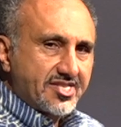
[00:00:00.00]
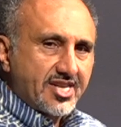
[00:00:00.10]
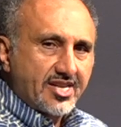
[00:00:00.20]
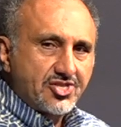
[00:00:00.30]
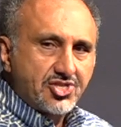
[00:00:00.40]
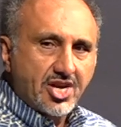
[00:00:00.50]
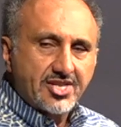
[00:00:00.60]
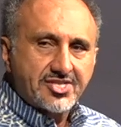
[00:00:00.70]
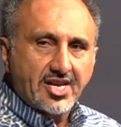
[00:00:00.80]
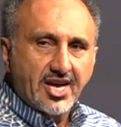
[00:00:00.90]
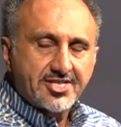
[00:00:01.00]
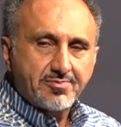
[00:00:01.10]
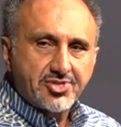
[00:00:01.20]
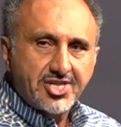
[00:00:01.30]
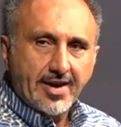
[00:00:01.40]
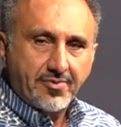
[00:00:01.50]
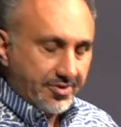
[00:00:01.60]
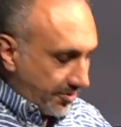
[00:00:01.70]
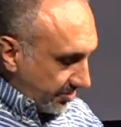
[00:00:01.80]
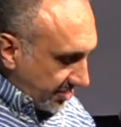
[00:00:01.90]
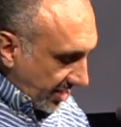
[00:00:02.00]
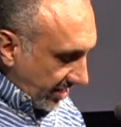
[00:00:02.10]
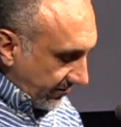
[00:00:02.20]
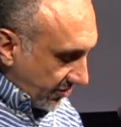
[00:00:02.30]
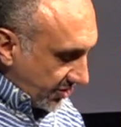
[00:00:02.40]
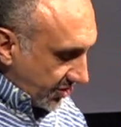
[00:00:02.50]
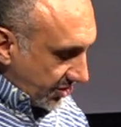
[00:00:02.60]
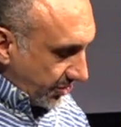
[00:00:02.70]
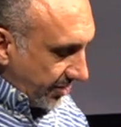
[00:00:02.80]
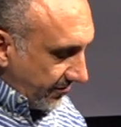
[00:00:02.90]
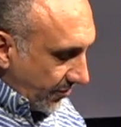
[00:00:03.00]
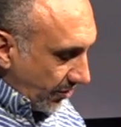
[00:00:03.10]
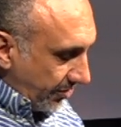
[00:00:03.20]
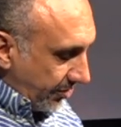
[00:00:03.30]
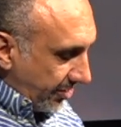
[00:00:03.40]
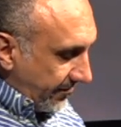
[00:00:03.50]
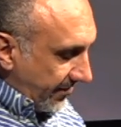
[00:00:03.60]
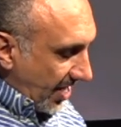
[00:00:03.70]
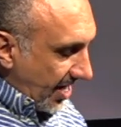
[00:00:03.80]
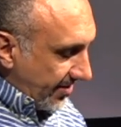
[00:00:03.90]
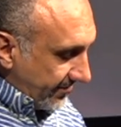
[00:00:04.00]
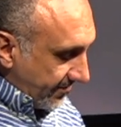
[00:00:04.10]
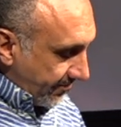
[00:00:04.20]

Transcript: said in John's Gospel, chapter 13, verses 34 and 35.